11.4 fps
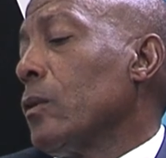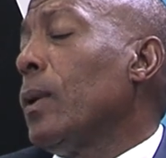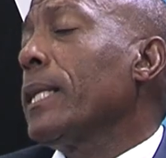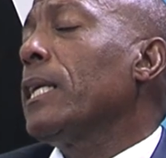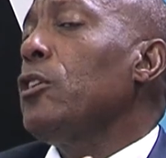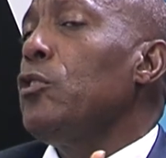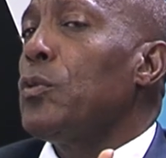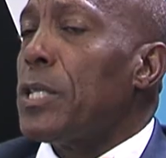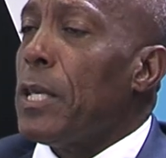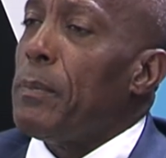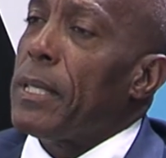what can you
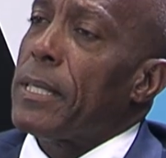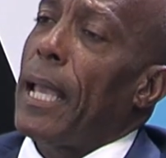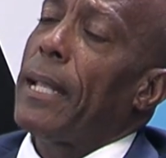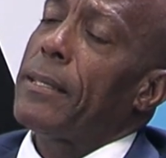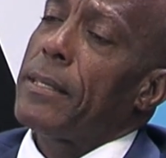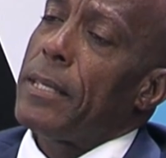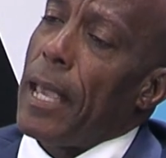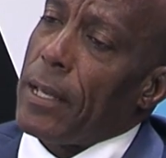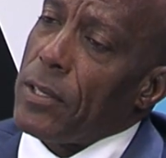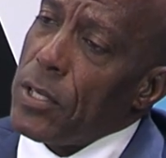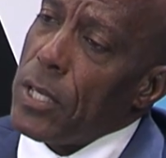say besides
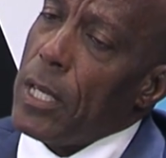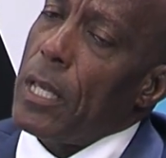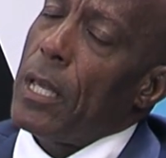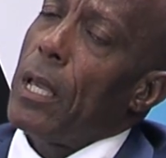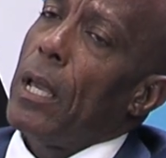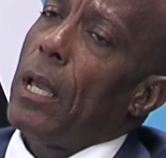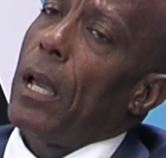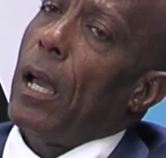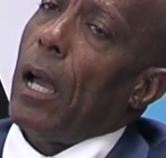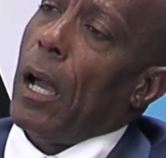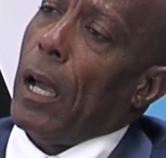CXC
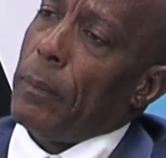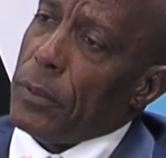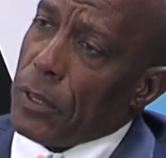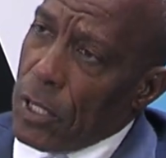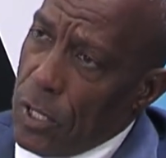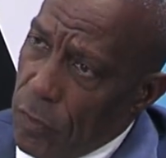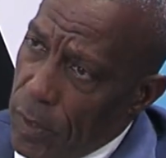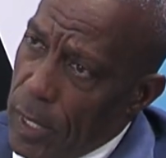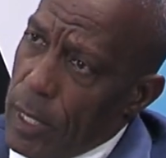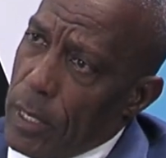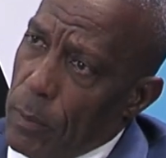um,
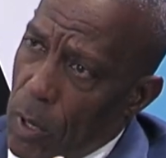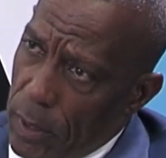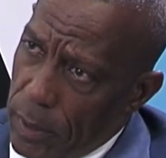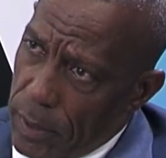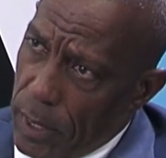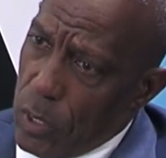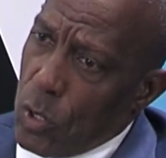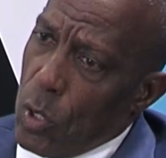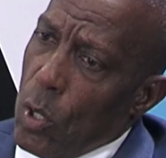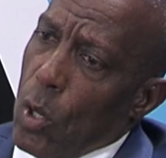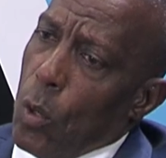certificates, among other things?
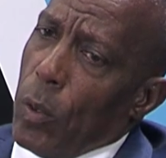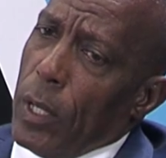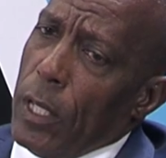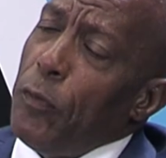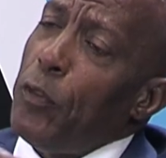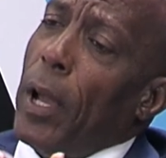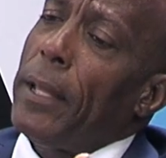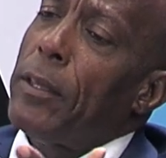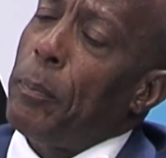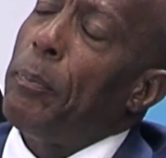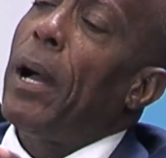What if you
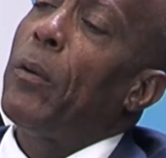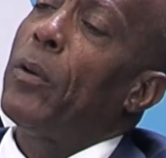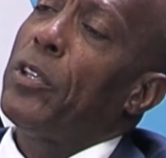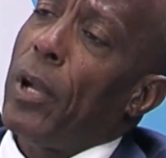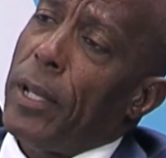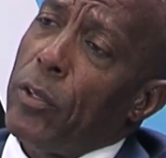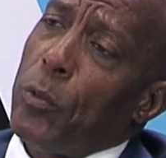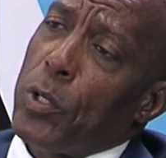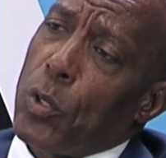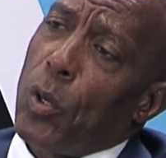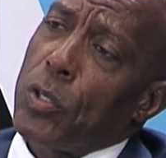had the power and you had the
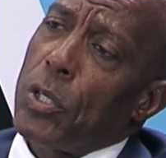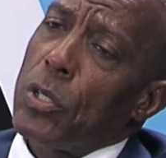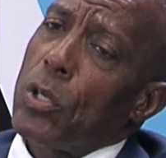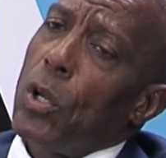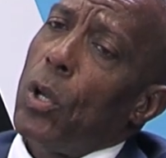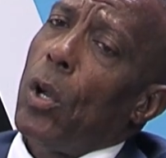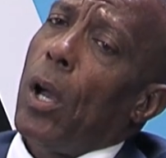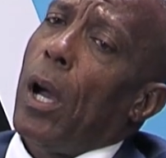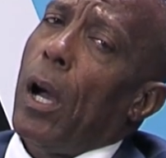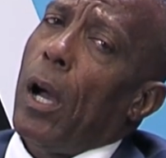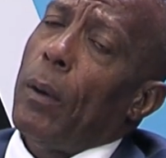resources?
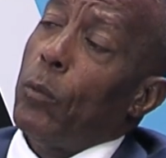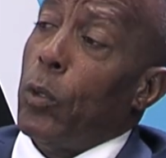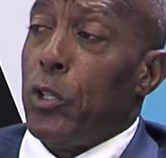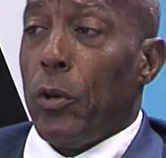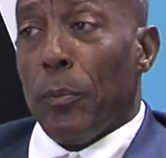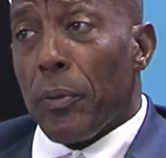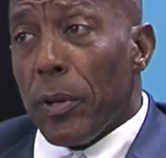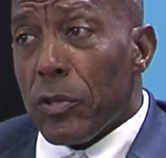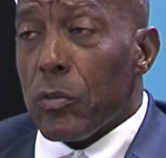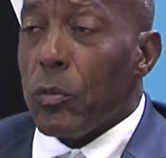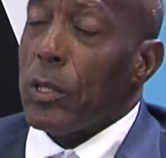Um, would you
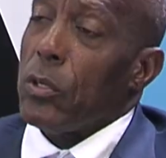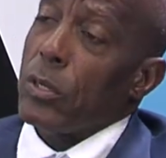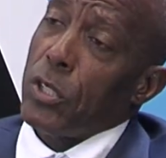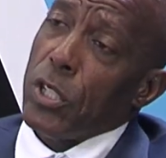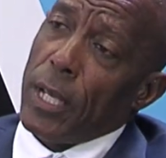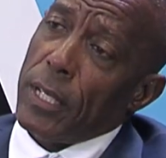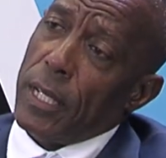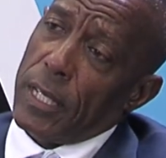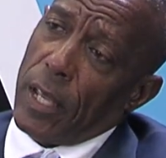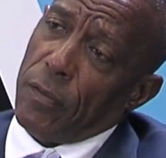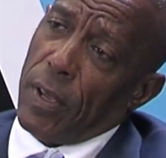embrace what Dr. Chaitan
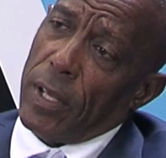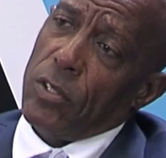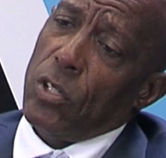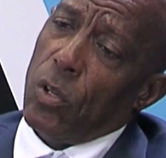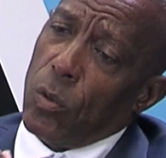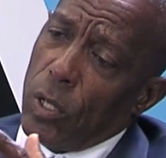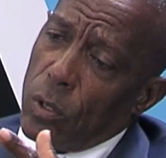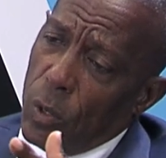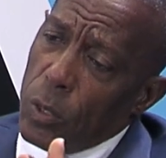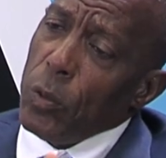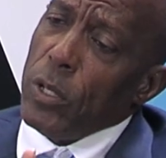is advancing, or
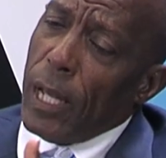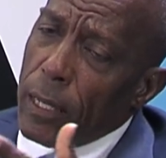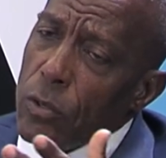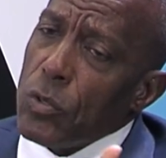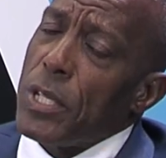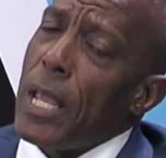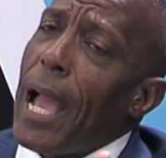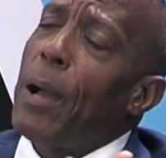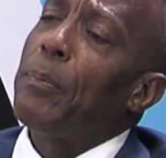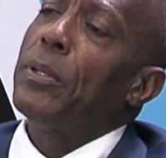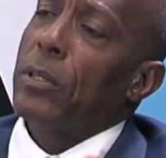what, what would you like to see
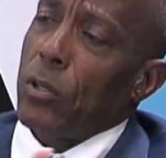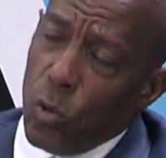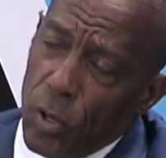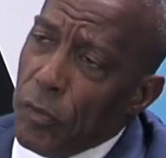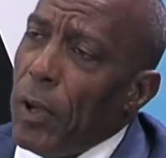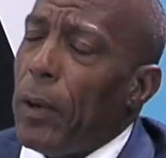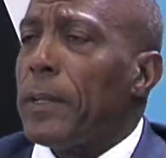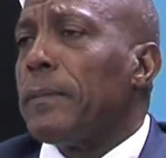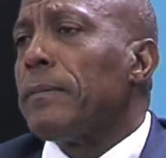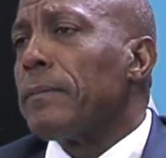happen going forward?